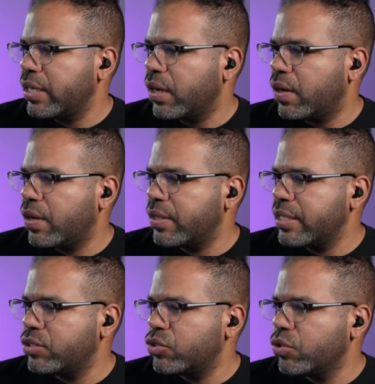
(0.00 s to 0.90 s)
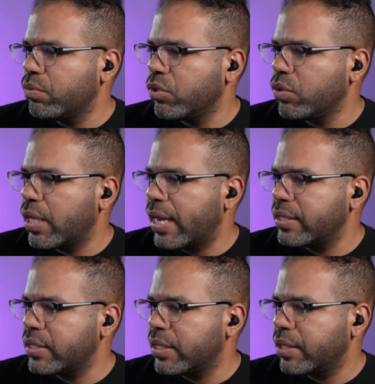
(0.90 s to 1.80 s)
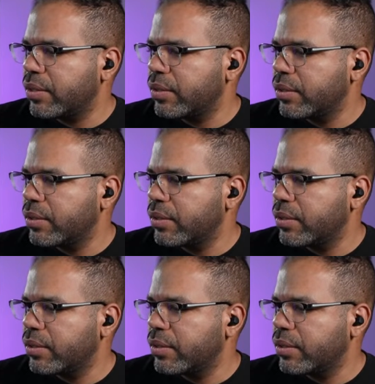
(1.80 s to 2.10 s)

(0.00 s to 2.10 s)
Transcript: are these two blue lines here,